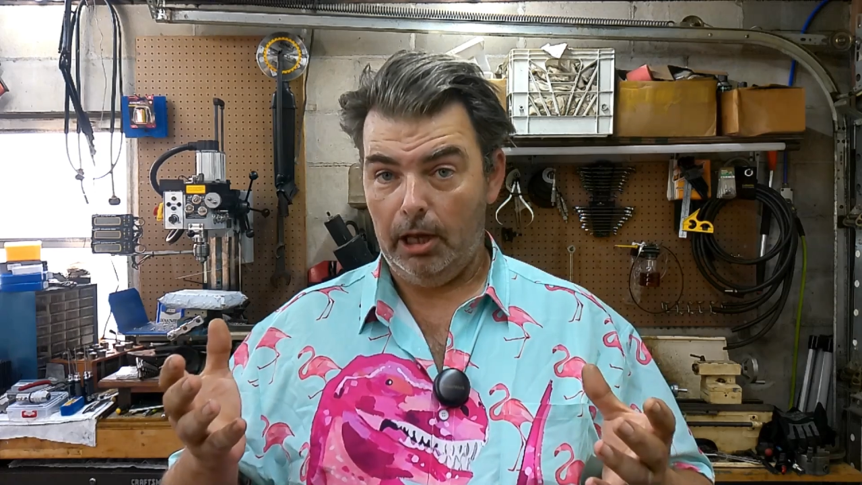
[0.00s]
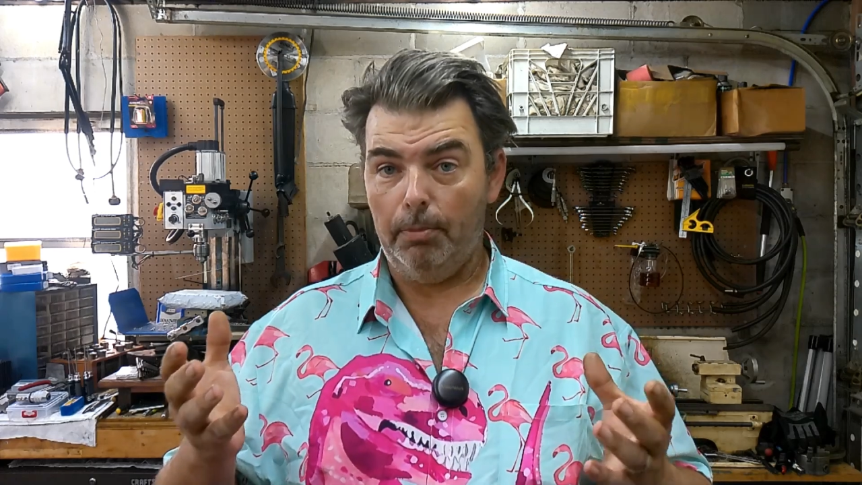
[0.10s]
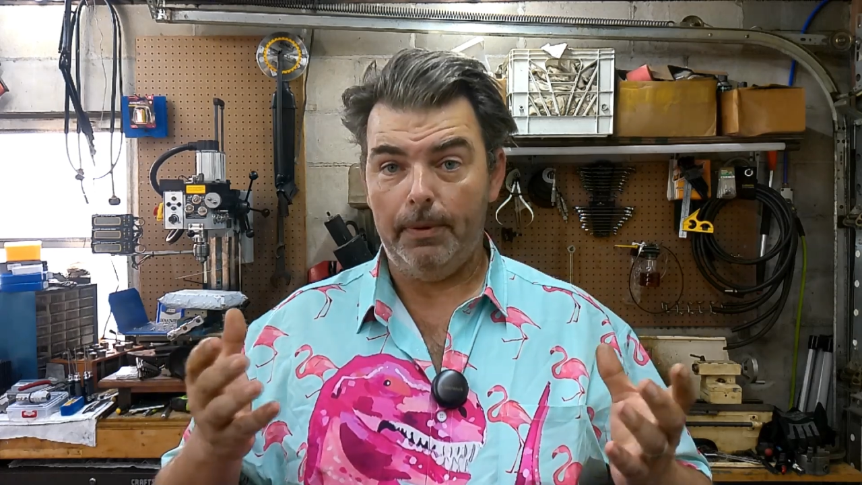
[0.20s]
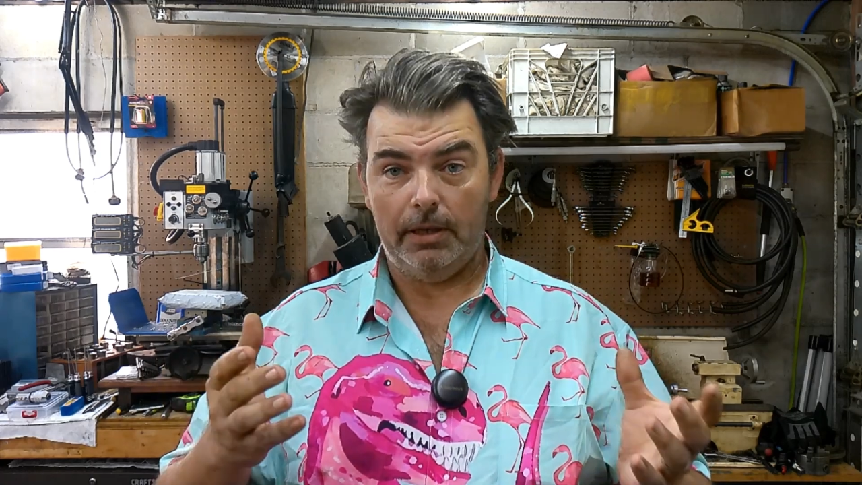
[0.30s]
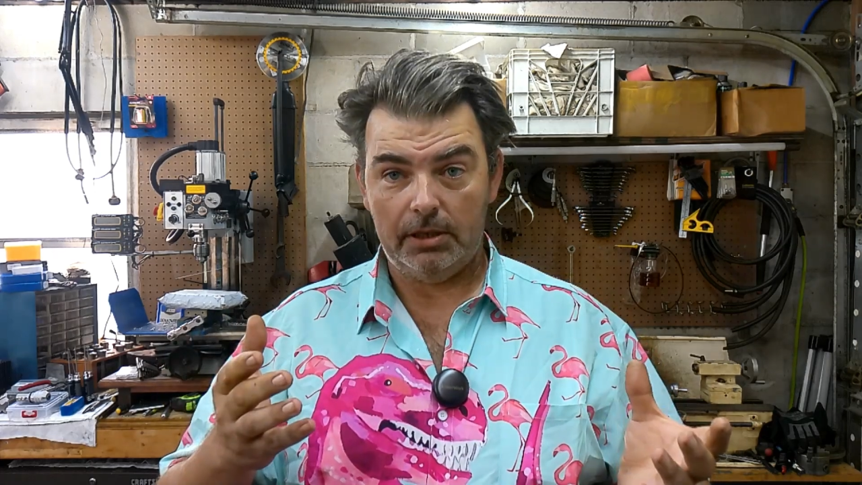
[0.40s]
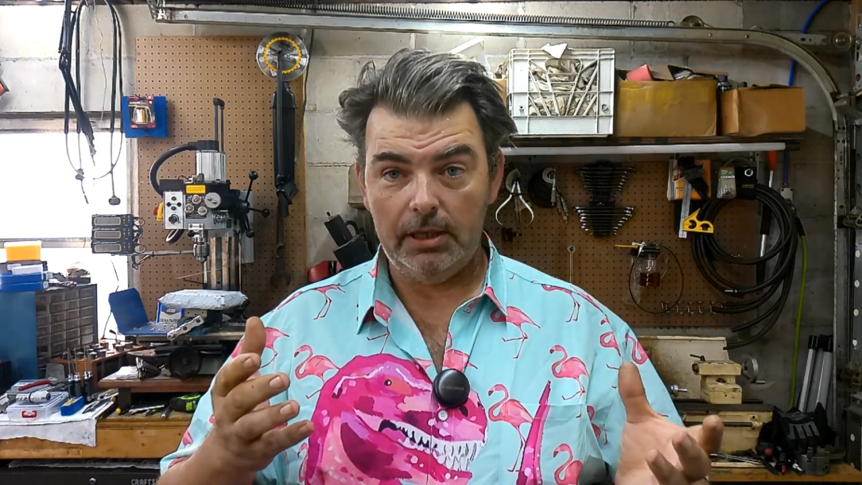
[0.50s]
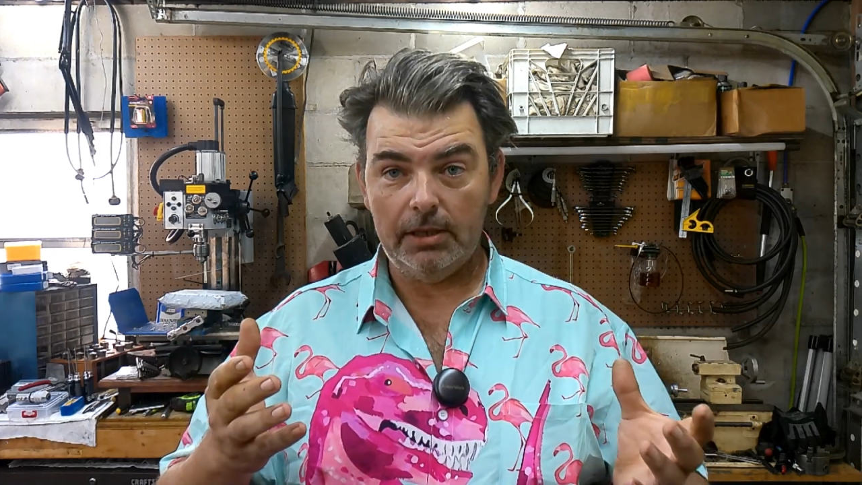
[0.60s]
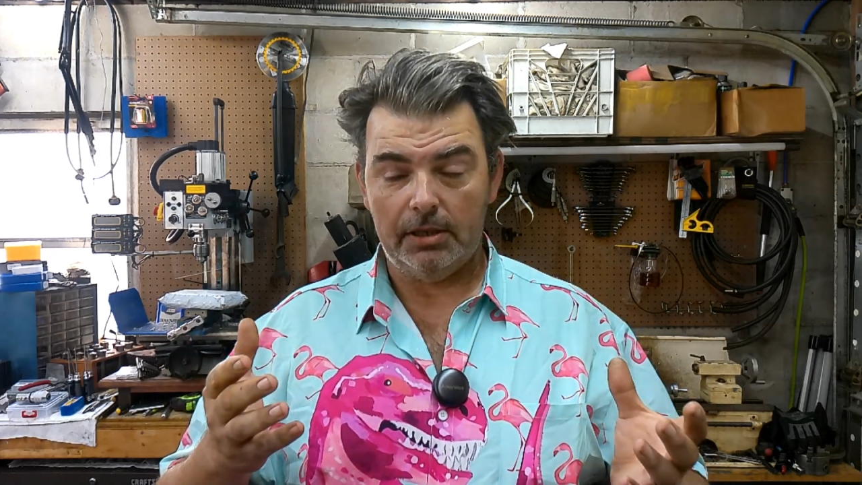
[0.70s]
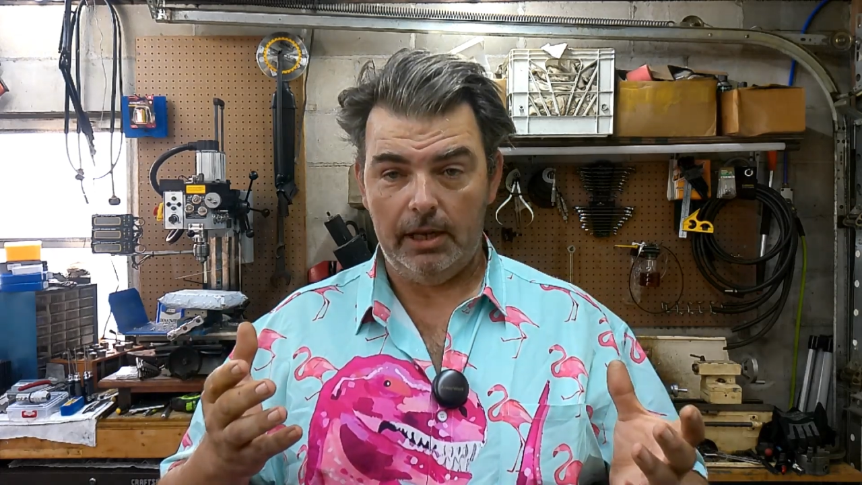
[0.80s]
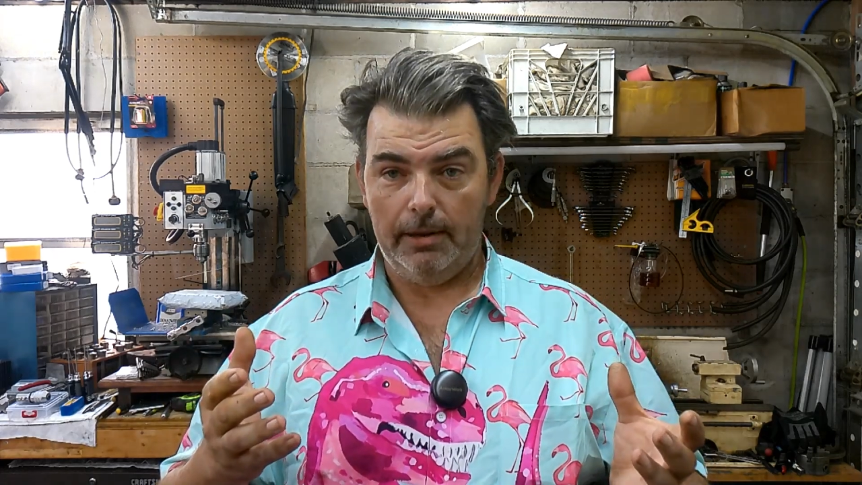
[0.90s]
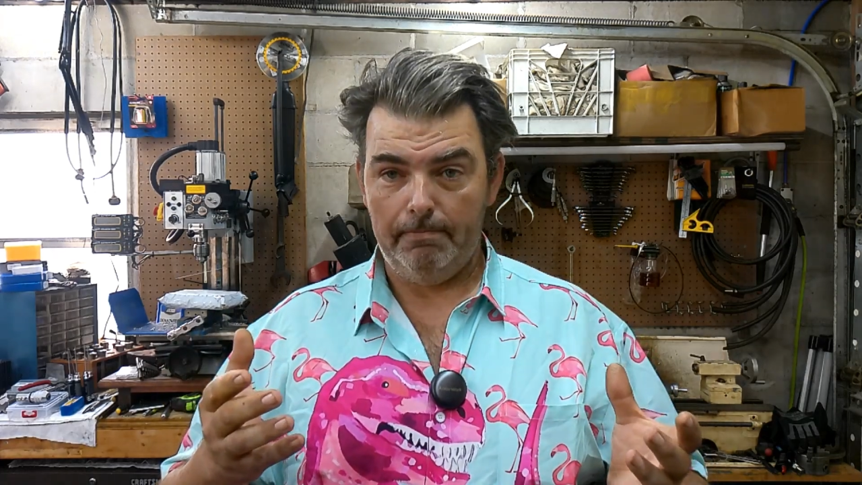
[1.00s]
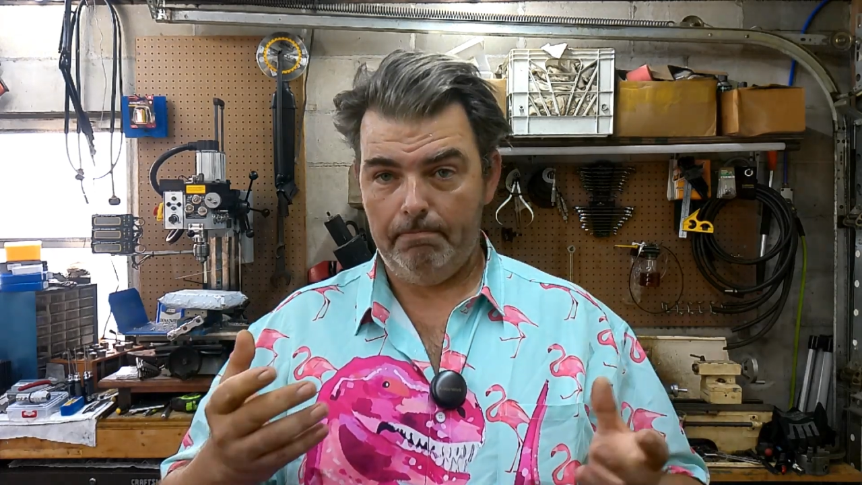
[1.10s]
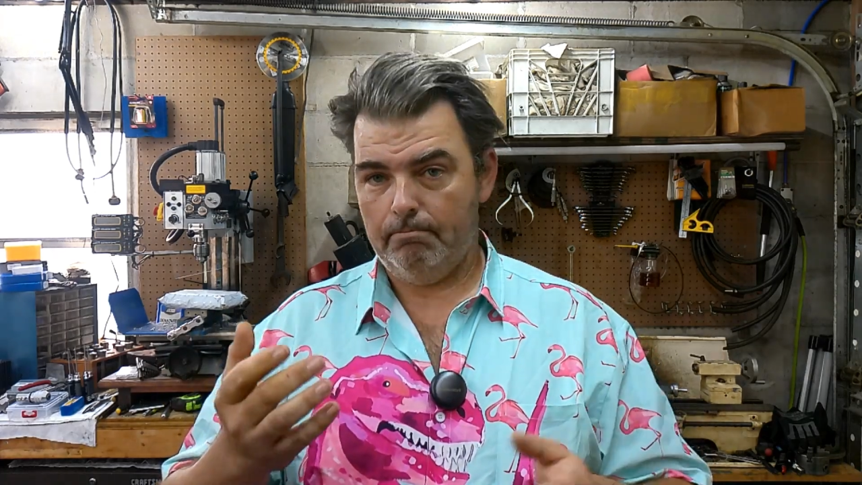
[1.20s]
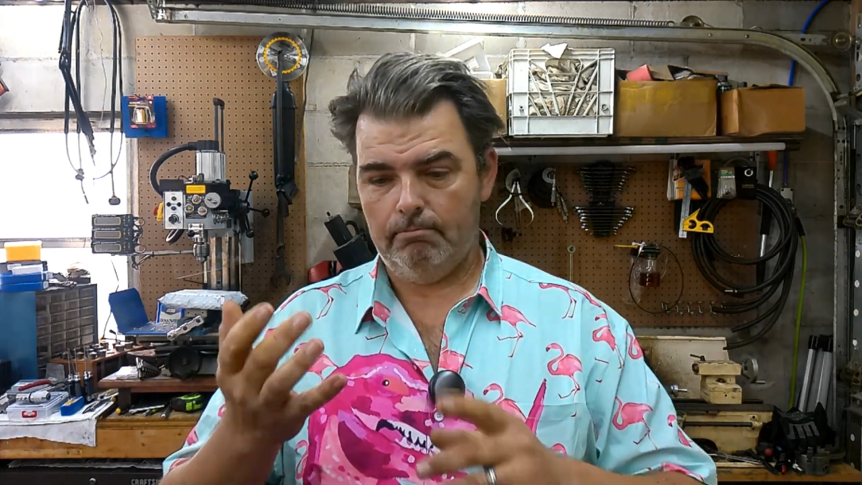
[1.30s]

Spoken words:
help and assist them,